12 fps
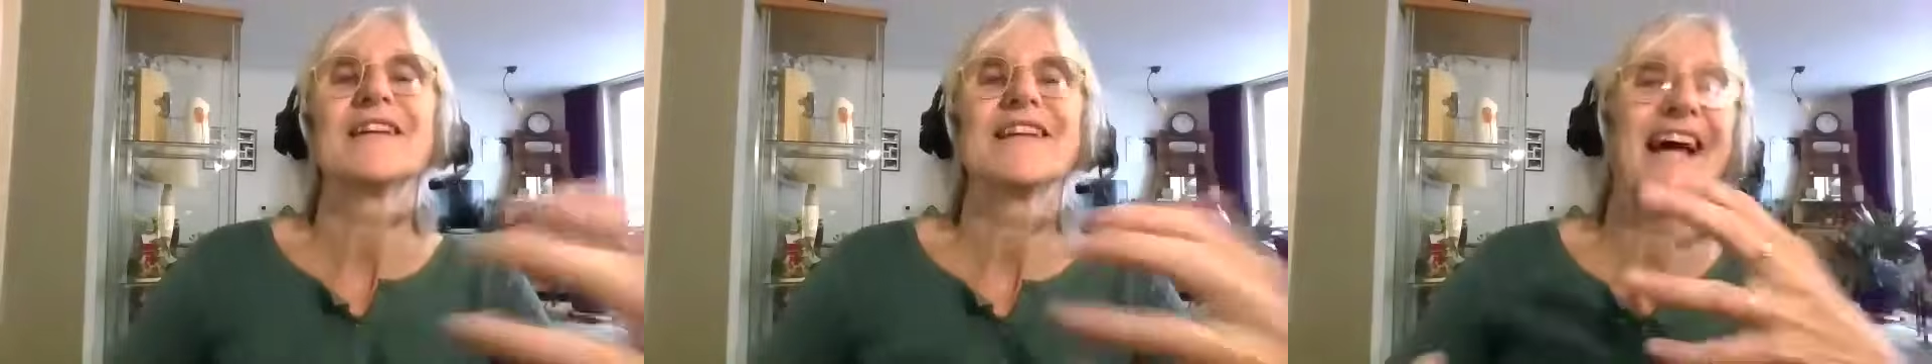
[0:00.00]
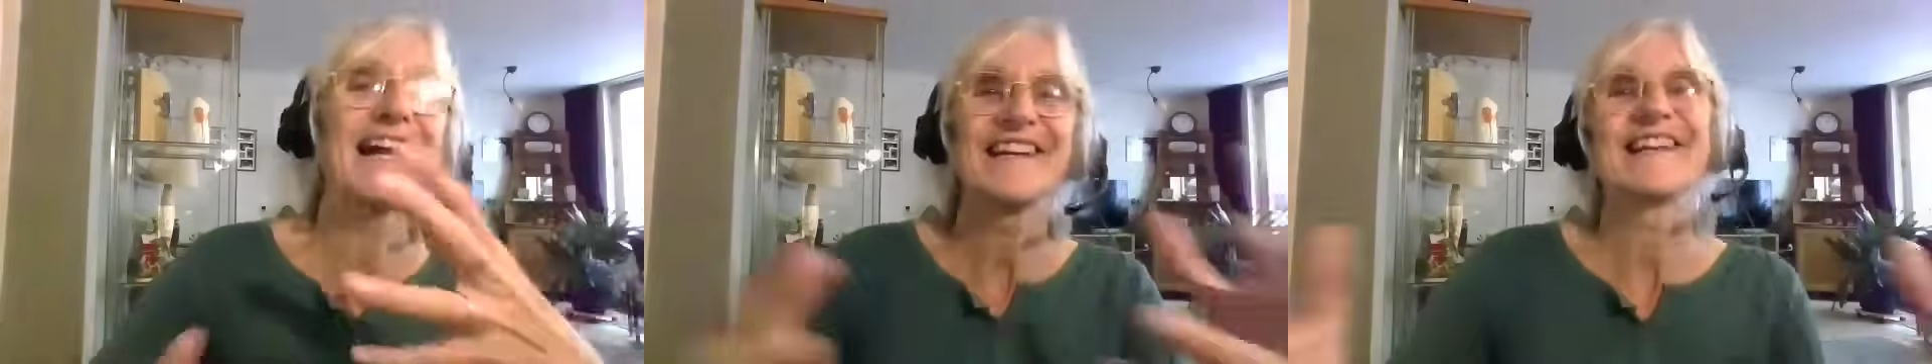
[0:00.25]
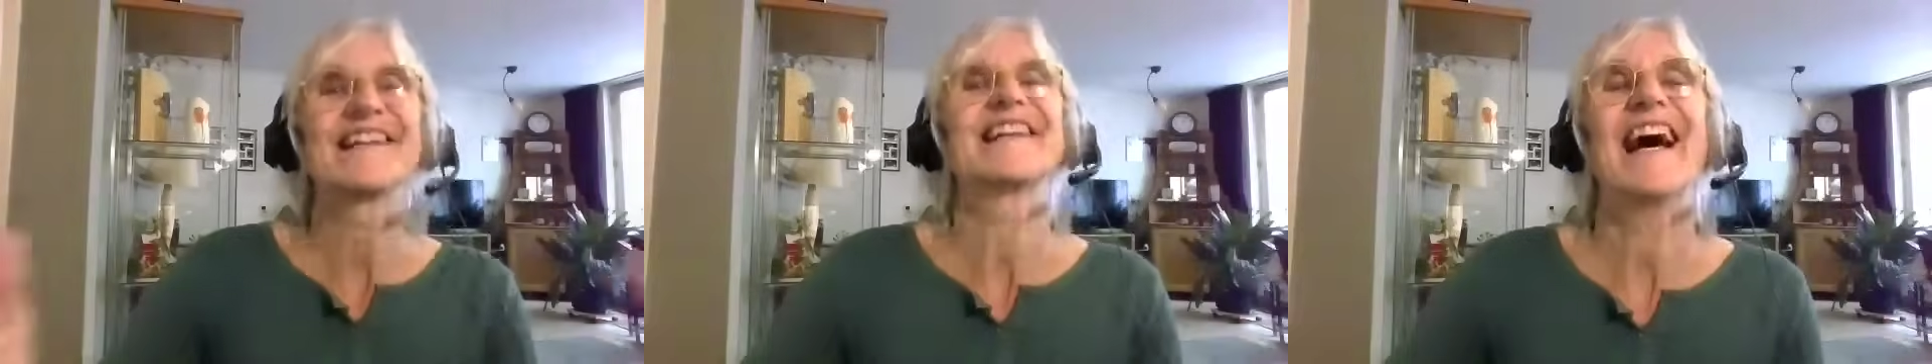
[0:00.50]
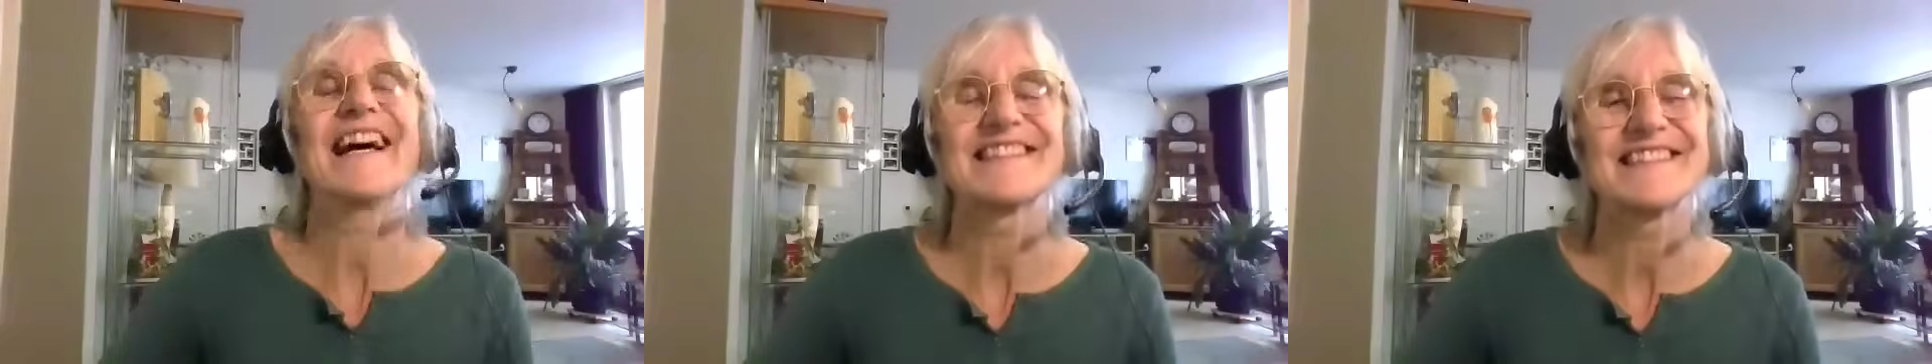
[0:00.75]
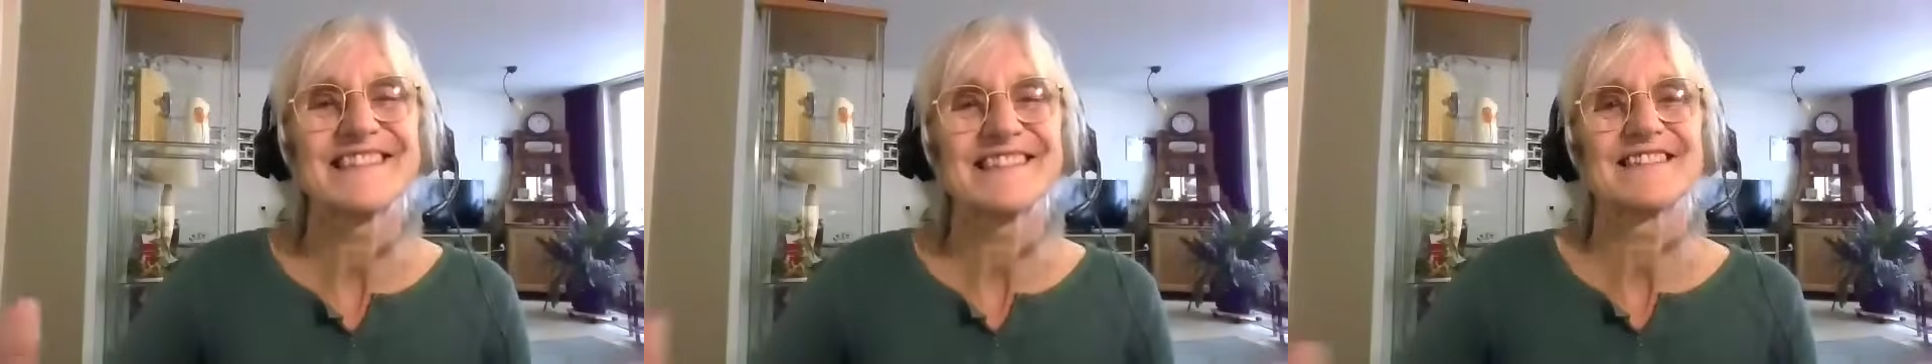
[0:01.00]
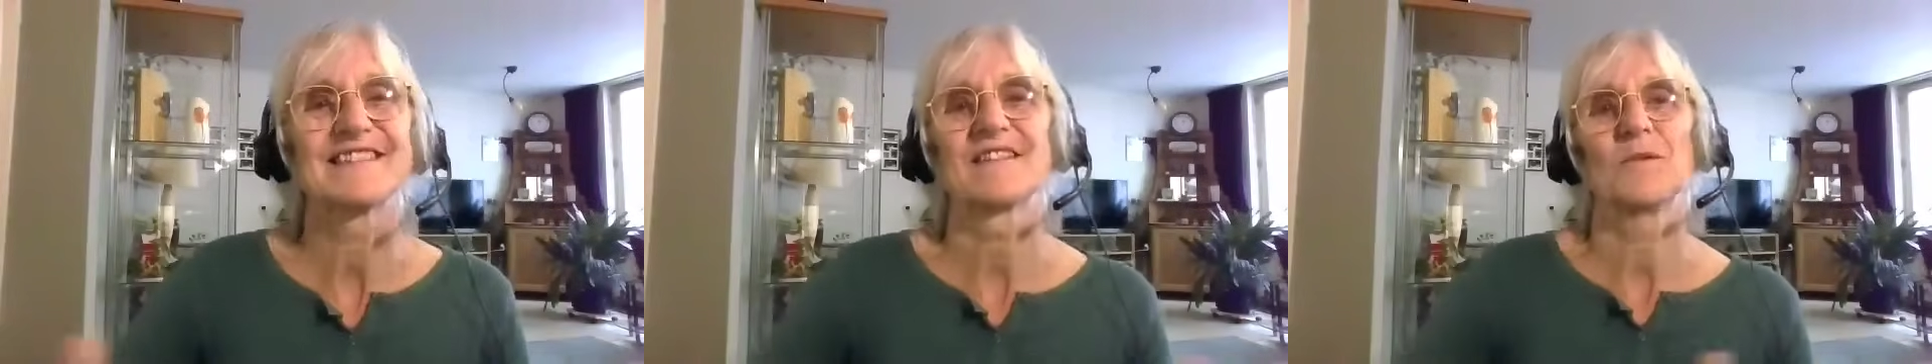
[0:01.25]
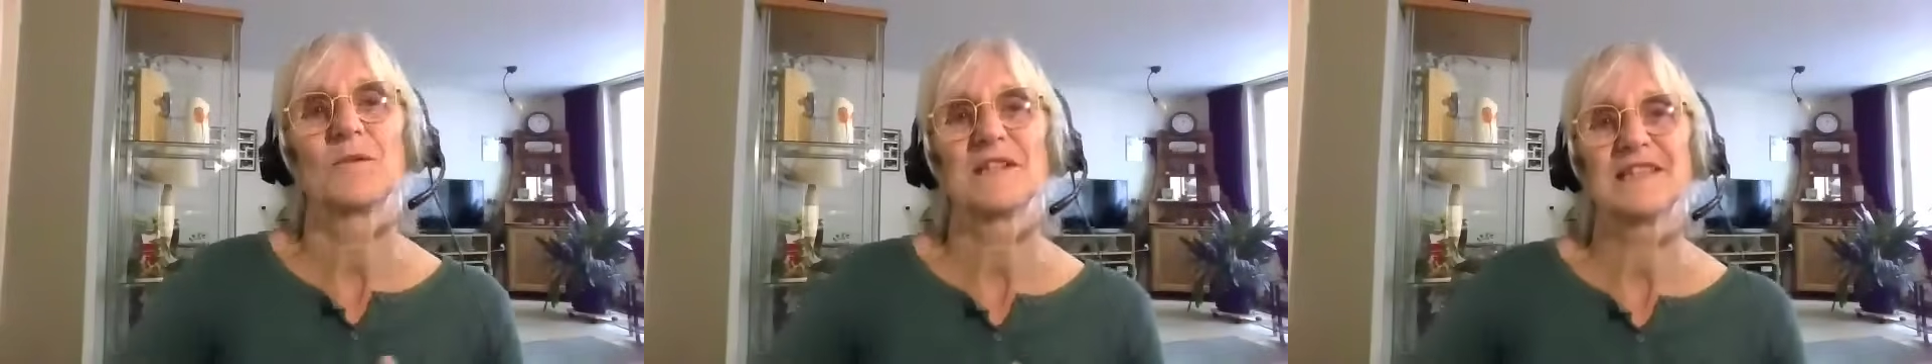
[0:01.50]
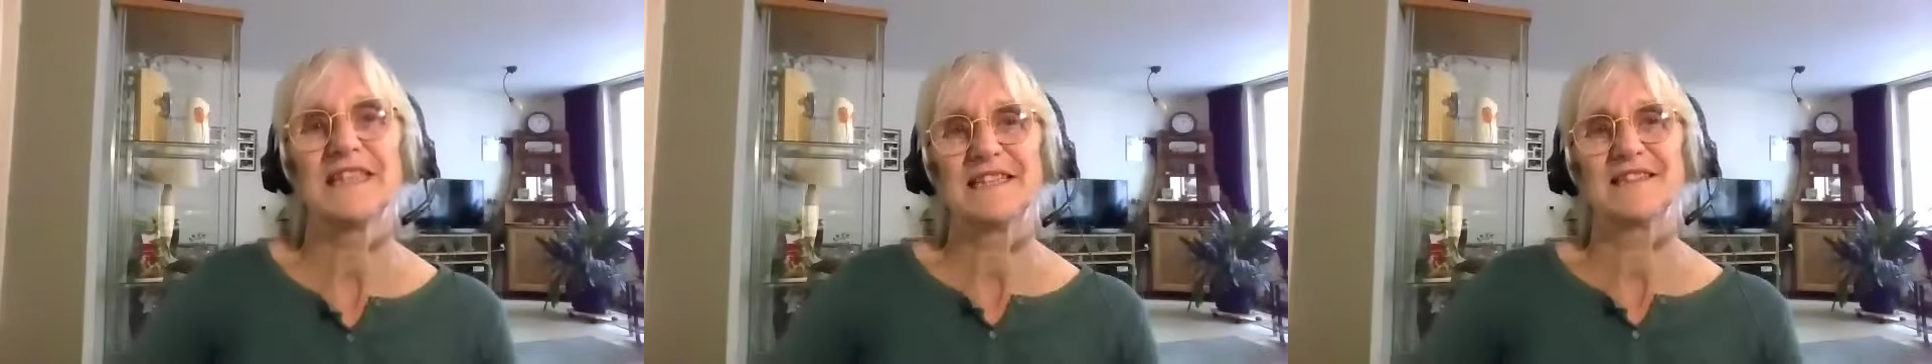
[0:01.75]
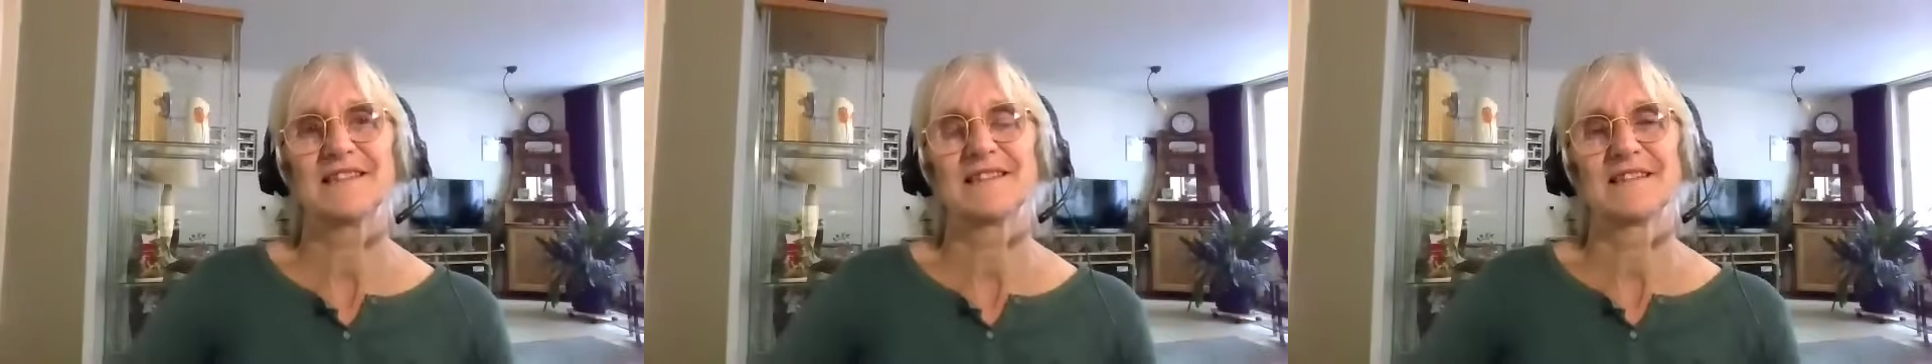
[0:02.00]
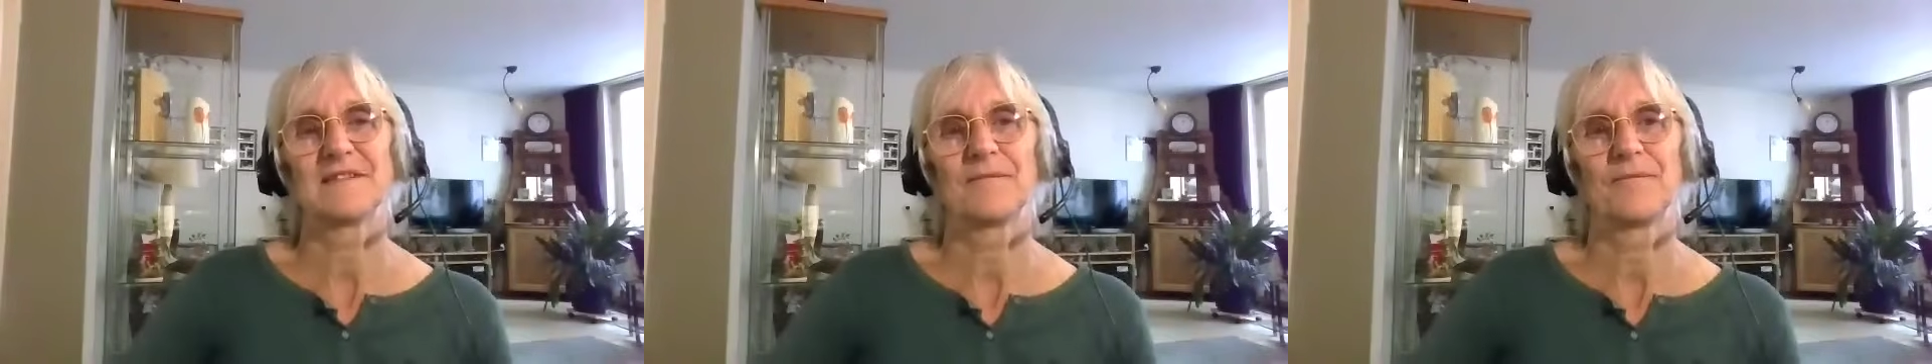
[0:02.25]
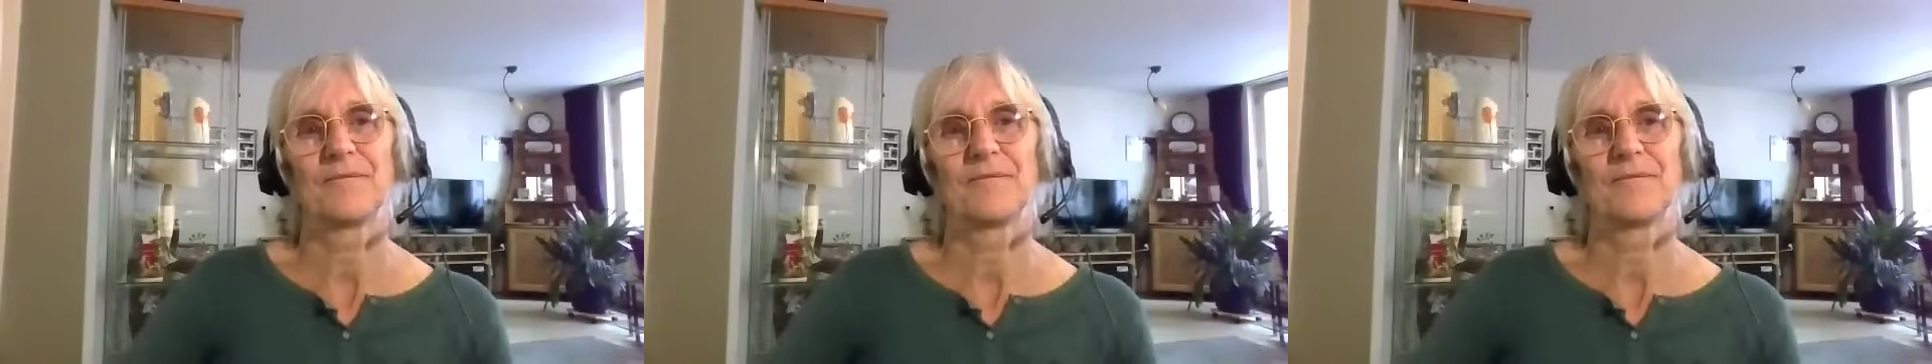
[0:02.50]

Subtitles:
then that's what is.